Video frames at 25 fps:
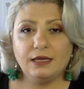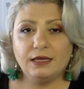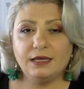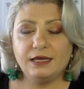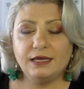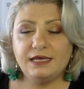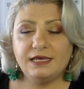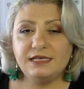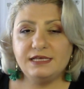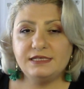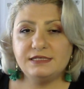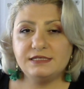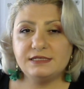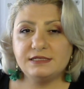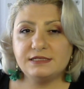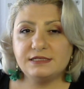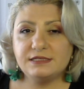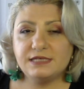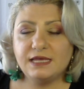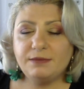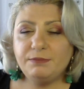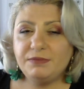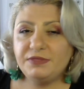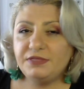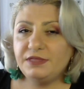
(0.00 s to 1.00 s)
is
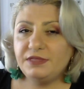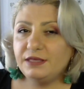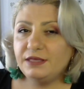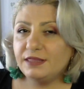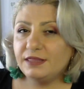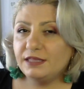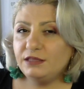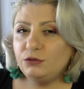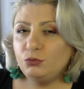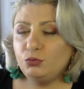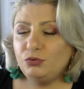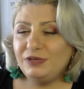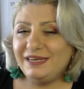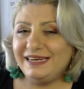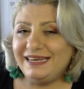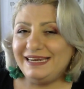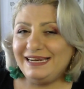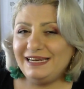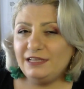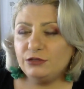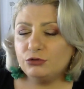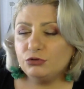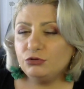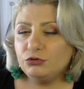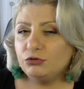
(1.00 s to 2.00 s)
something that we really
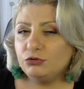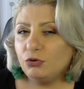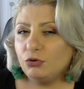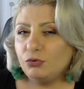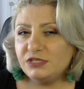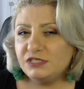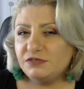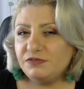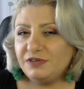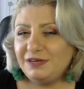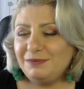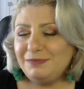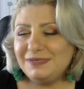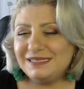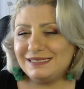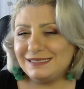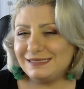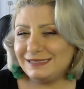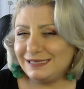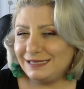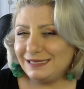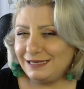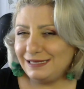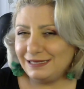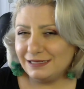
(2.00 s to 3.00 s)
don't know. It's very
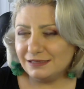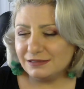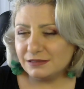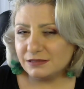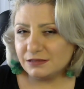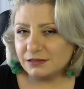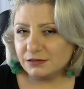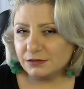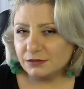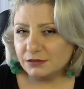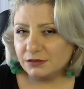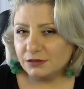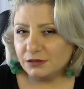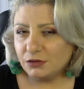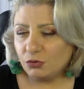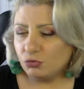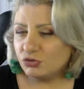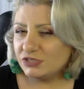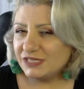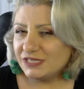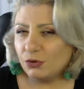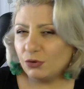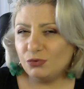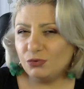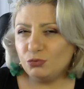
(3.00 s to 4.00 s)
mysterious.
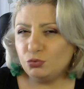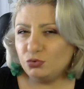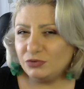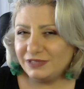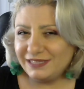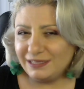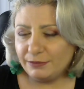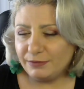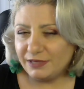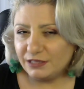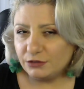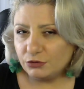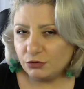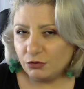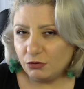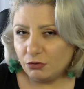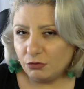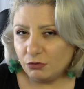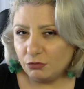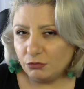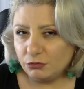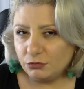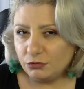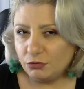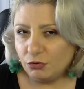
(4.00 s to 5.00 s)
What's our ultimate
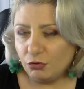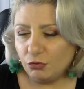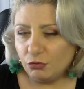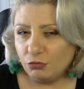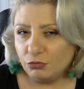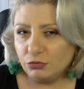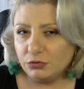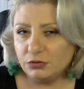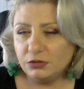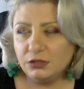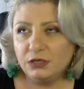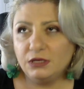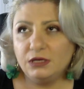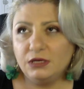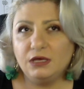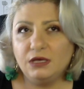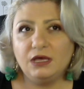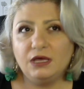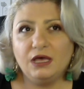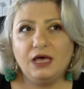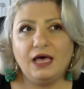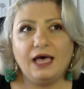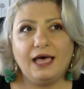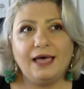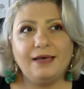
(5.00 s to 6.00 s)
goal?
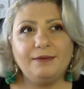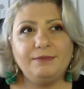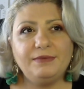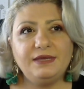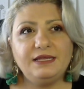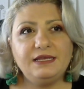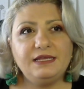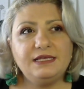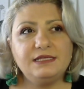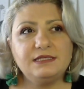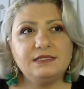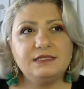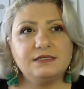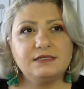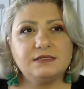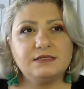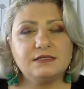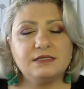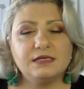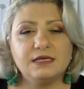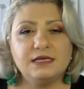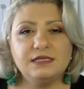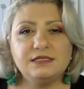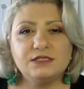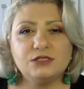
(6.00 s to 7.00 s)
I mean, it's
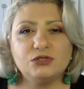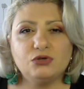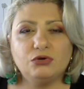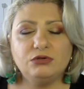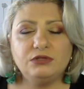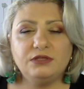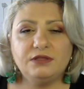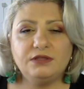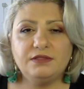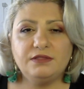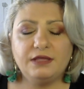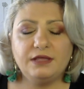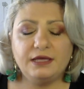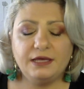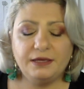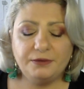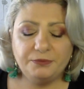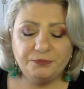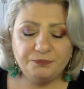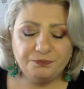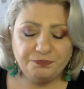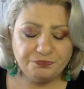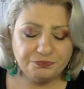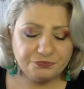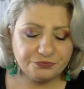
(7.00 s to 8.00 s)
it's what
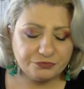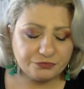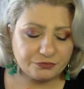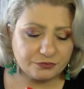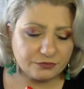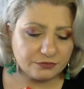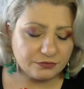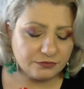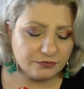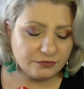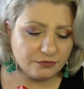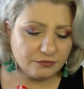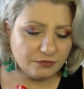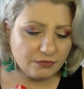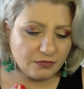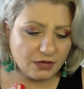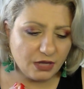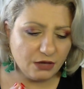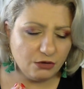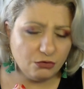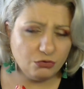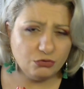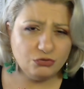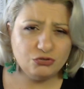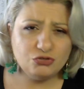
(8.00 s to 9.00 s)
the
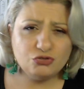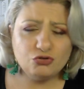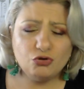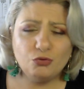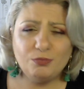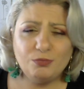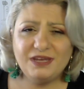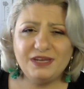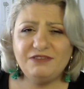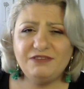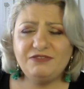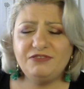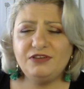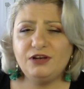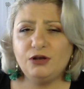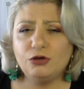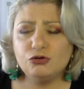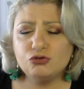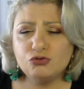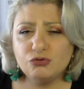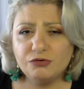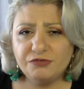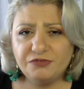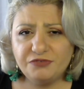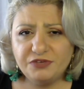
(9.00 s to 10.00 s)
what um, so many
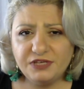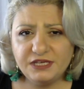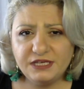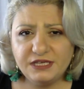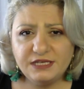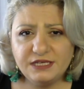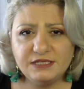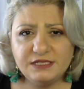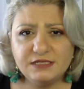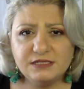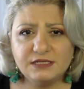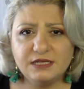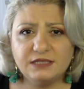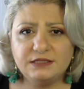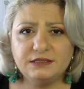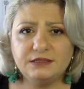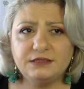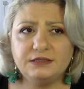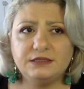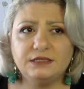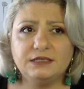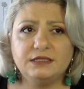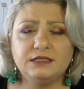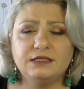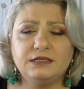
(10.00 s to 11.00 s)
philosophies and
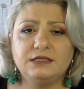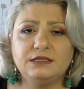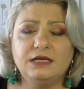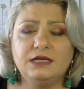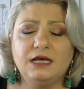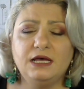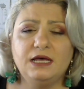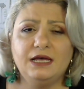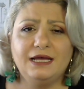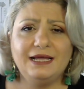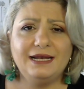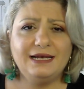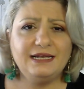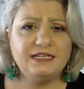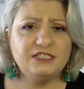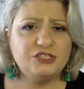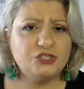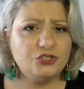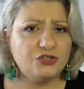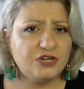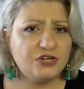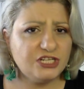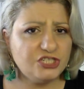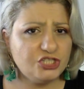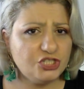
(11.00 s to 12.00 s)
uh,
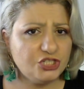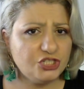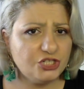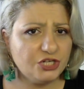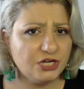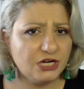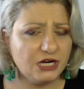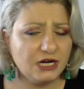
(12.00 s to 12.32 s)
literature